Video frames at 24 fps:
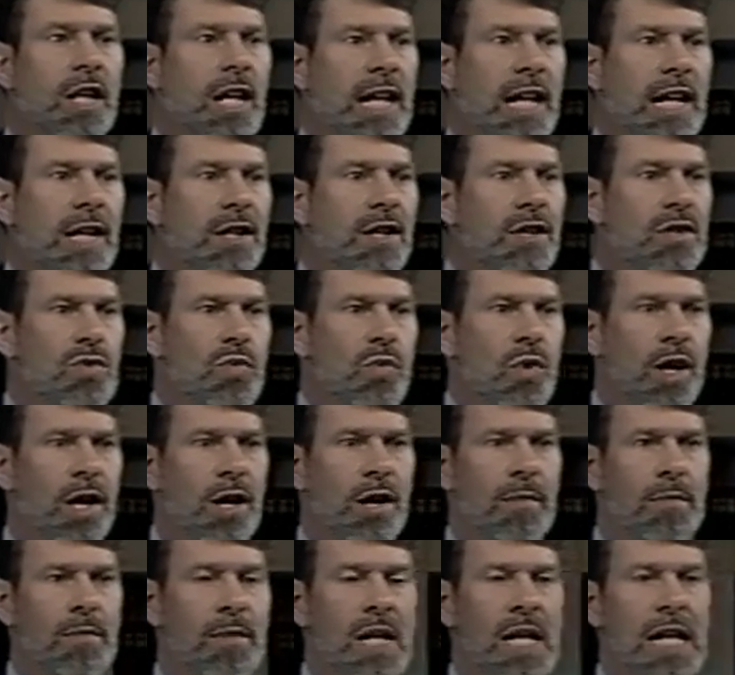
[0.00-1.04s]
land as
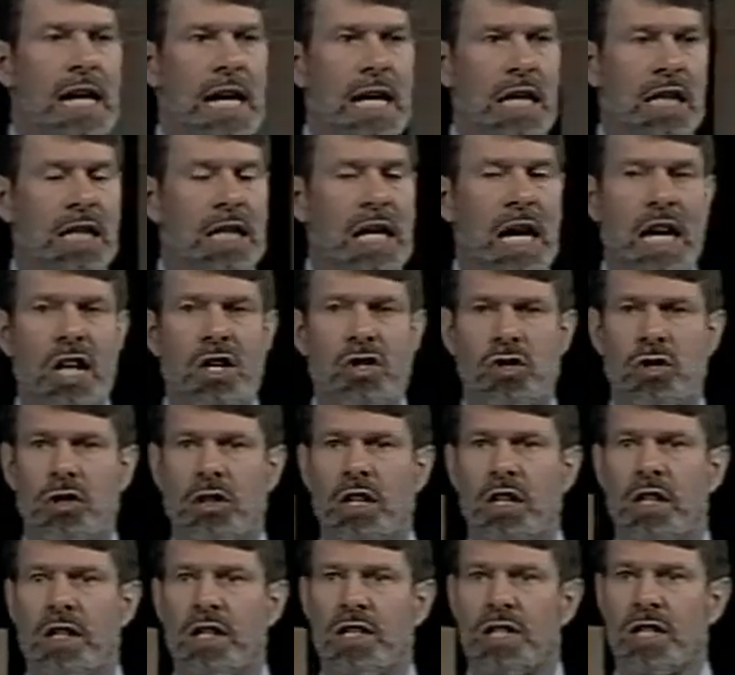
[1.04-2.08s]
well, and
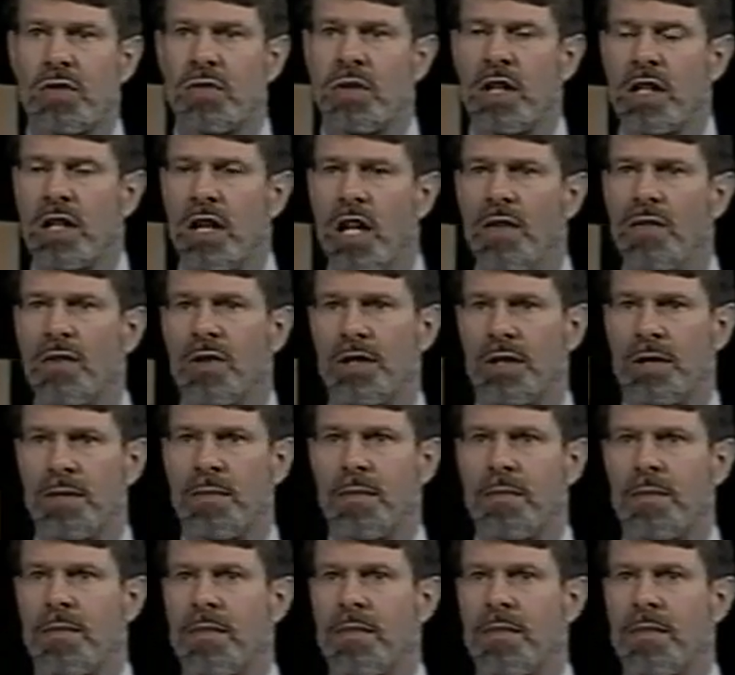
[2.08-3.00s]
occasionally these are recovered.